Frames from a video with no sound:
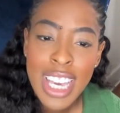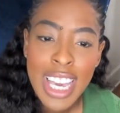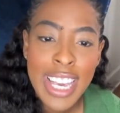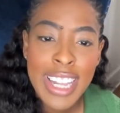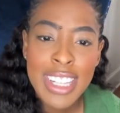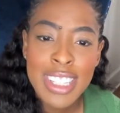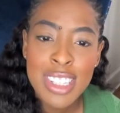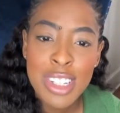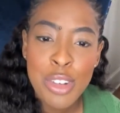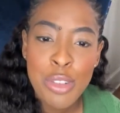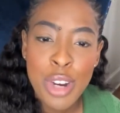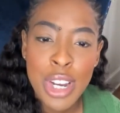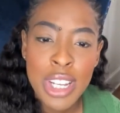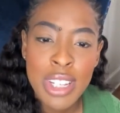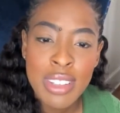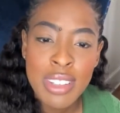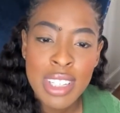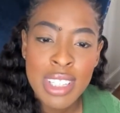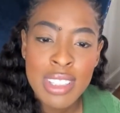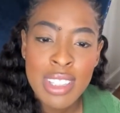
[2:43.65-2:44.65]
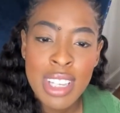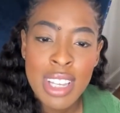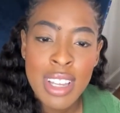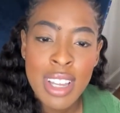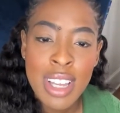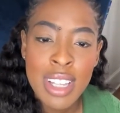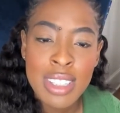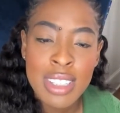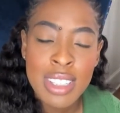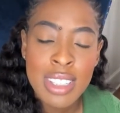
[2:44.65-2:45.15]
And it's a great,
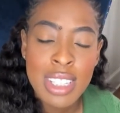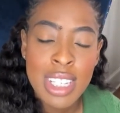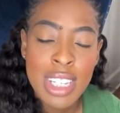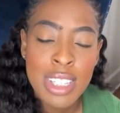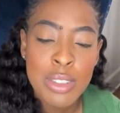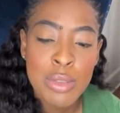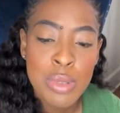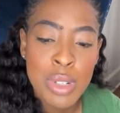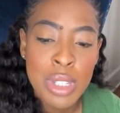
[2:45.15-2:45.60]
it's